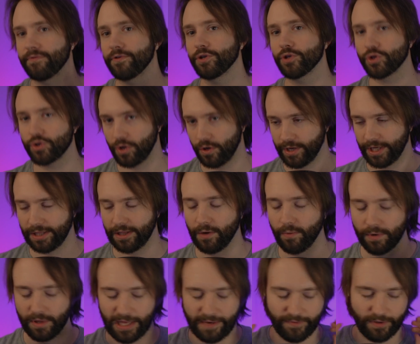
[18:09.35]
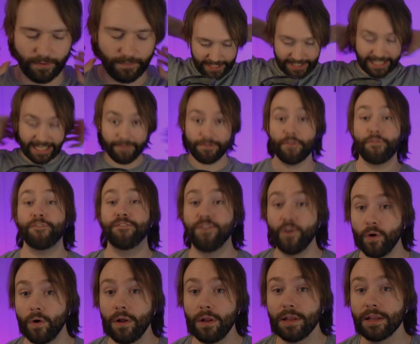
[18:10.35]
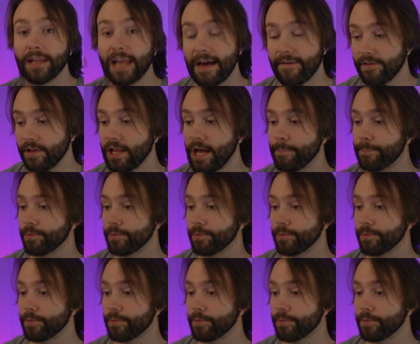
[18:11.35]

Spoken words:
or you're starting at lower level. To give the full level up